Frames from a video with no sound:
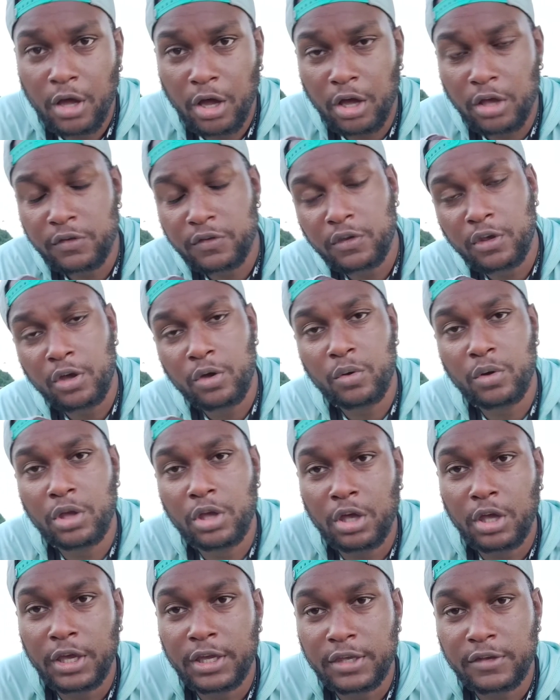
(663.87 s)

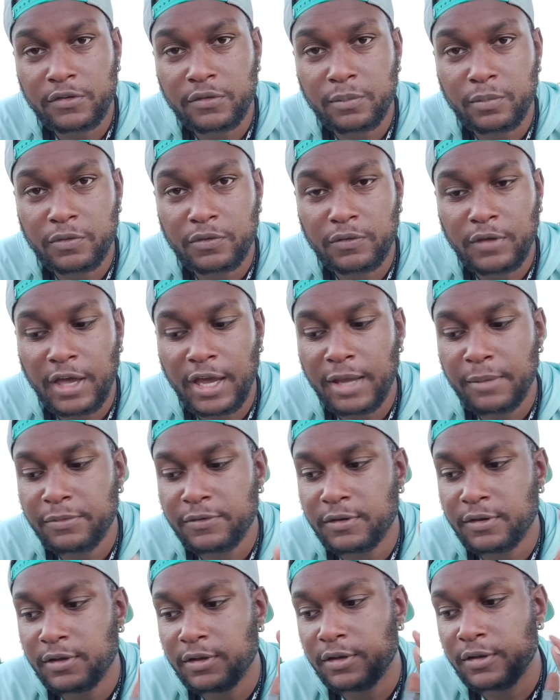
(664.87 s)
Also, it gets
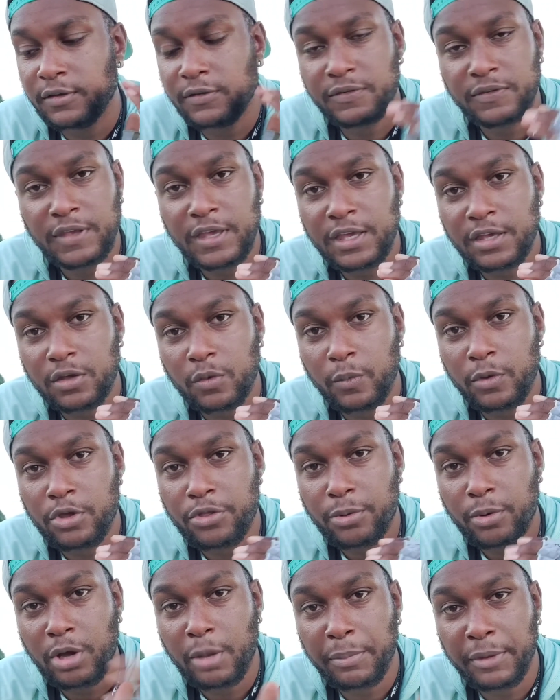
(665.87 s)
time to sink when
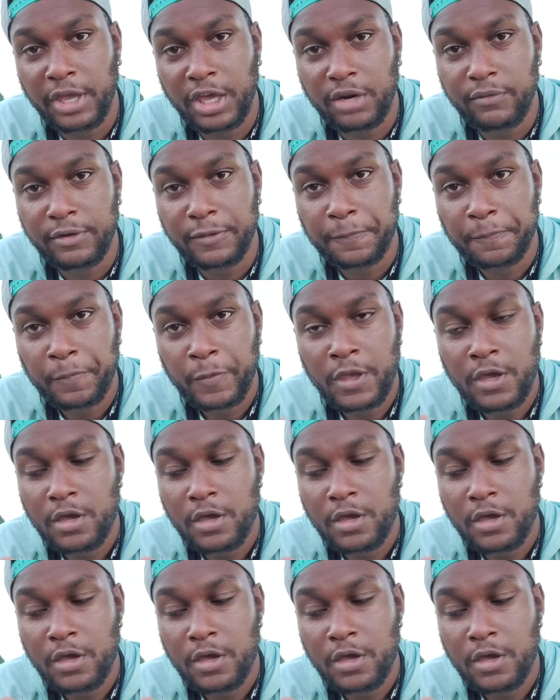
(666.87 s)
you throw up ahead of it.